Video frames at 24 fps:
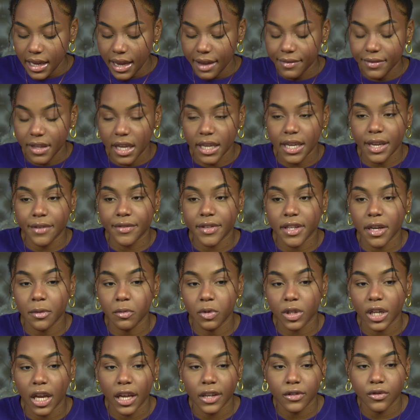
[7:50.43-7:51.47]
if
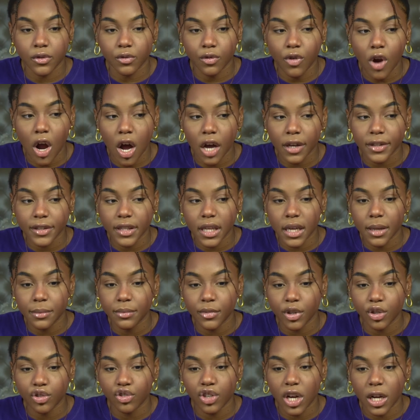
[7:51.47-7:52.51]
someone has wronged
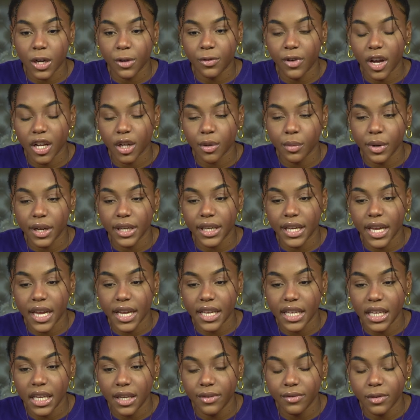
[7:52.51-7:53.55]
them, they'll try to find a way to
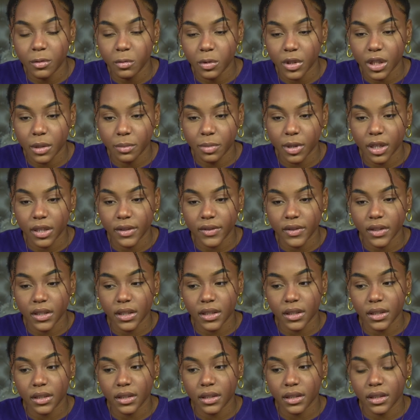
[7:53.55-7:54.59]
get even with the
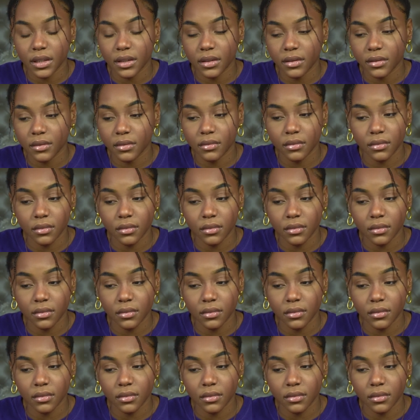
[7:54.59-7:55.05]
person.